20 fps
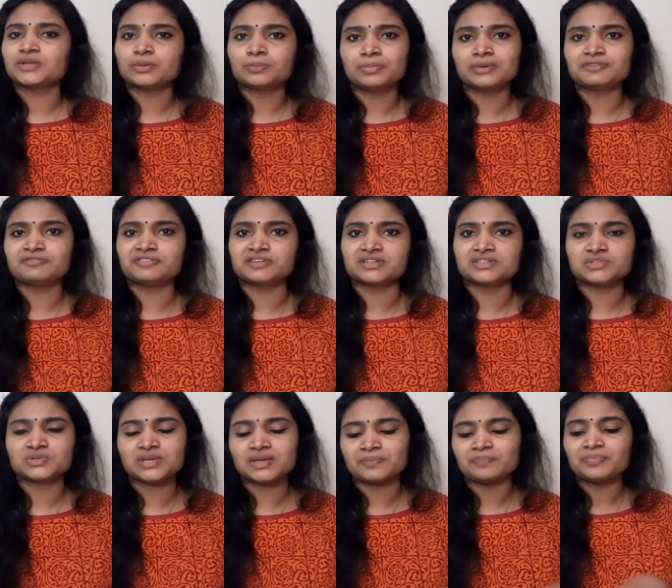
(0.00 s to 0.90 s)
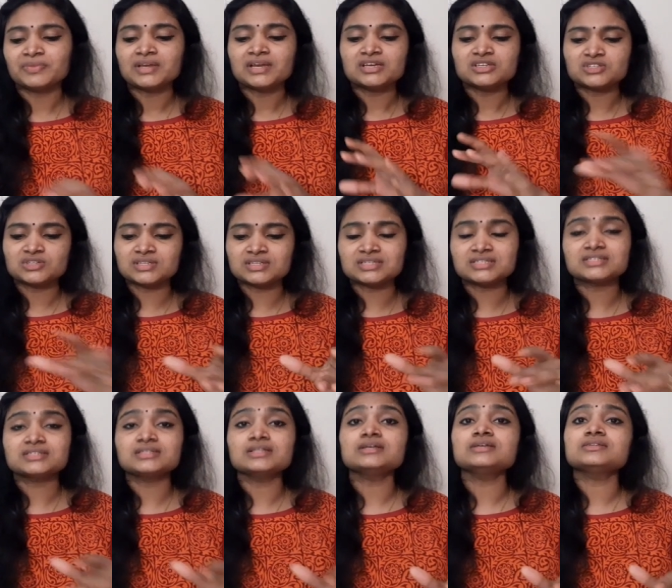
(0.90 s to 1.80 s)
preference okay so this
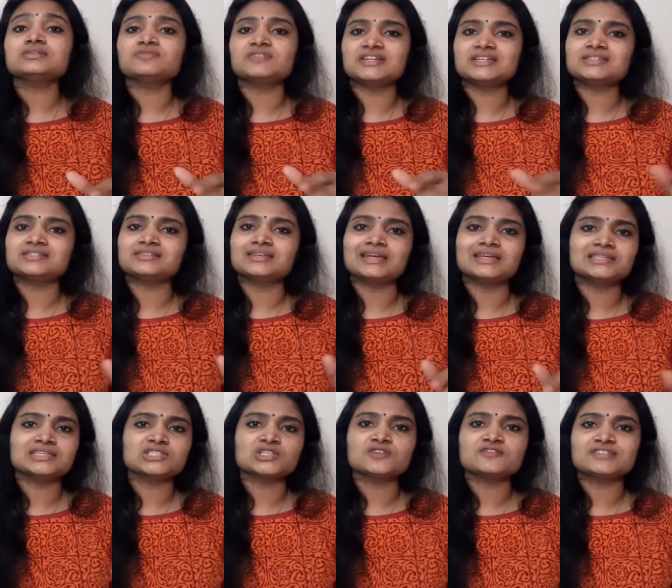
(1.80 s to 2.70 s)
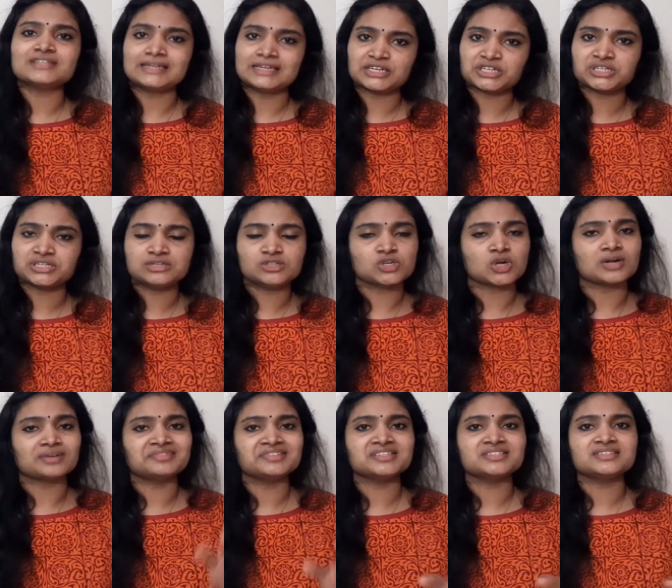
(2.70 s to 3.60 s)
is the various stages of selection
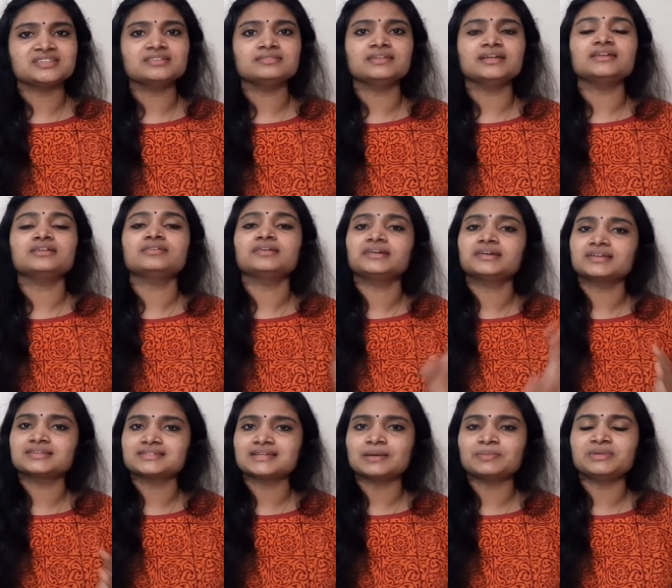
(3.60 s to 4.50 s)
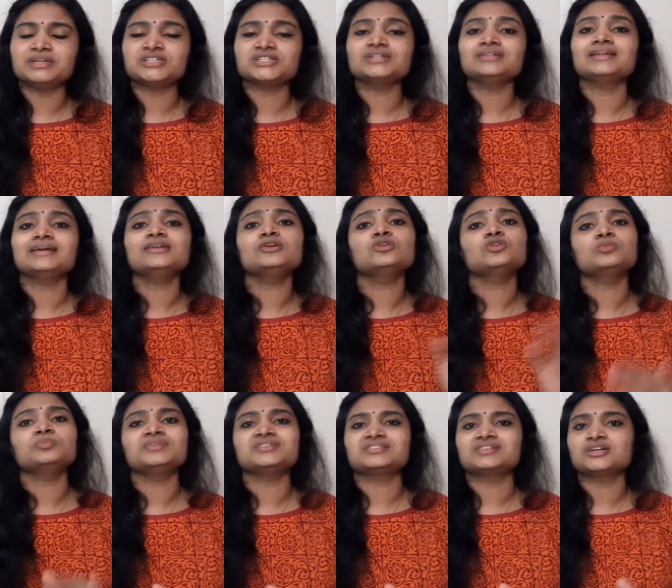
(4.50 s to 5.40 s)
shortlisting then written examination then group
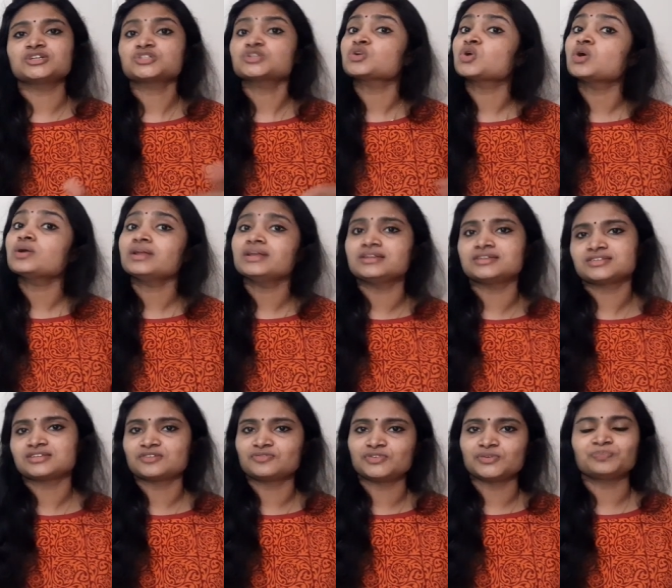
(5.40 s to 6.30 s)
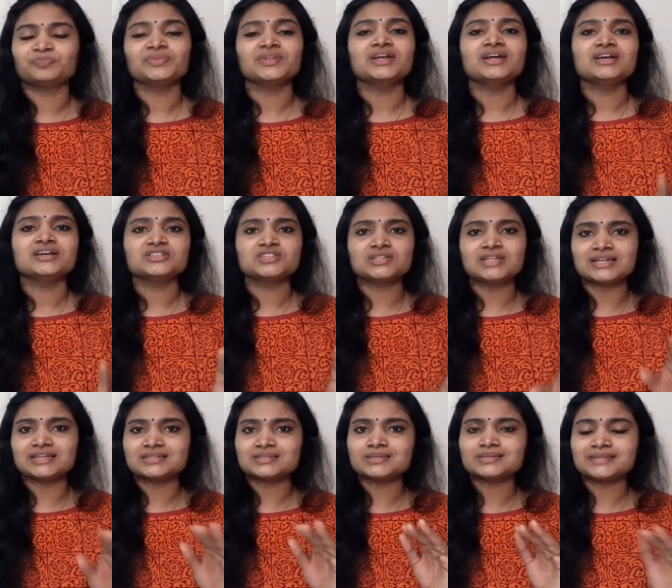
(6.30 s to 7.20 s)
discussion or interview so
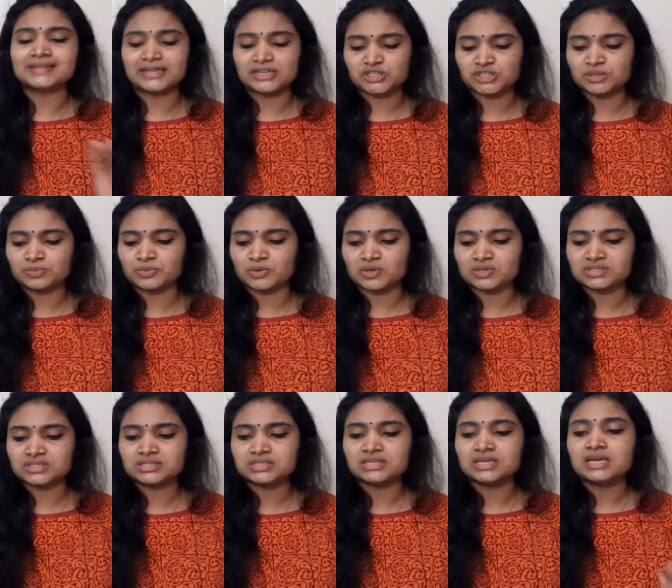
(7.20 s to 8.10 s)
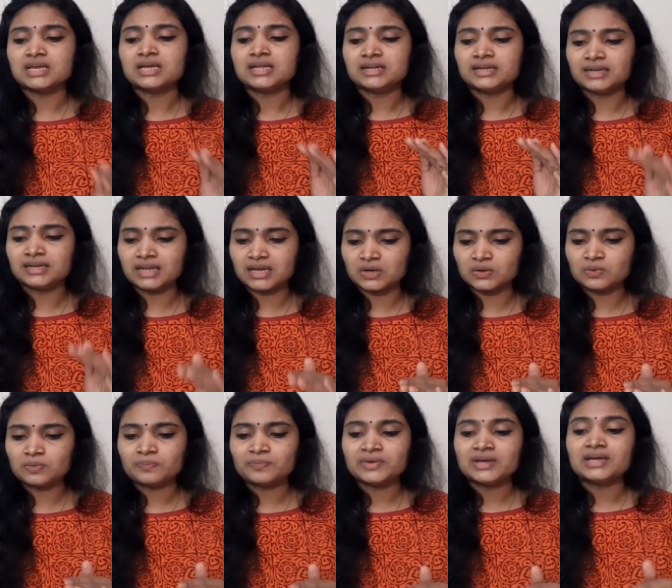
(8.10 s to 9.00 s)
that is the selection process
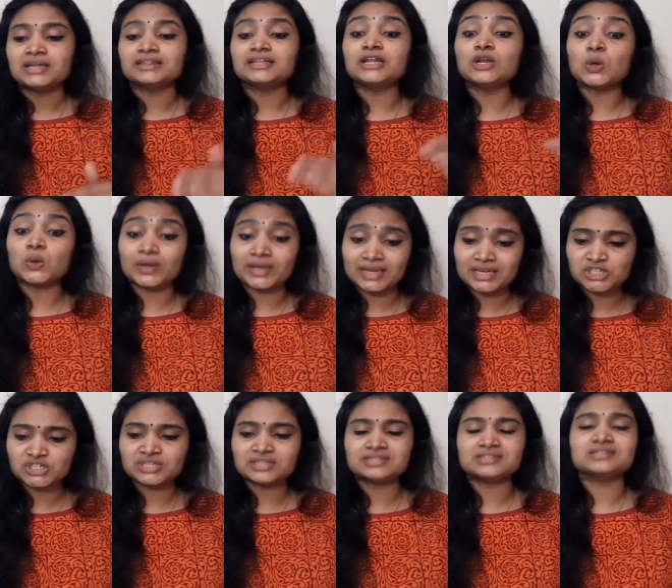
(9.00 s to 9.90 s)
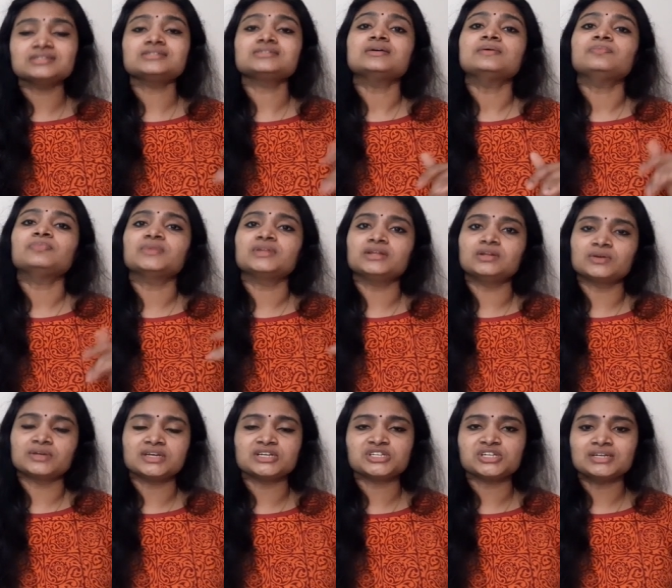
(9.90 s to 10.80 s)
now the locations is the
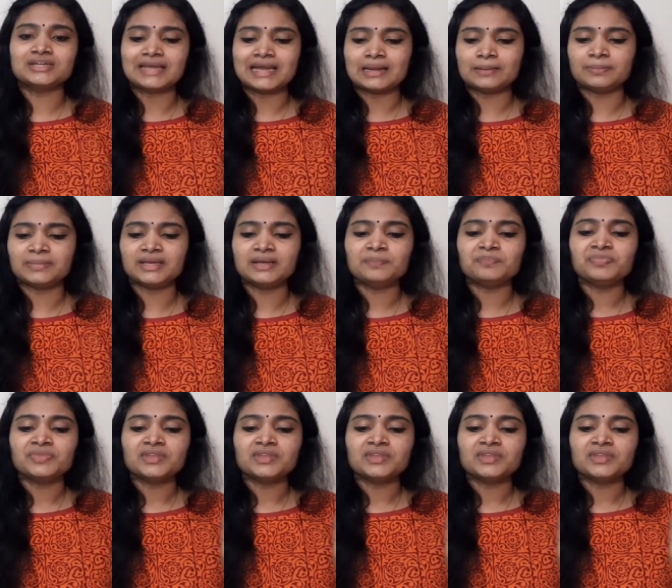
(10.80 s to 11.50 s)
location can be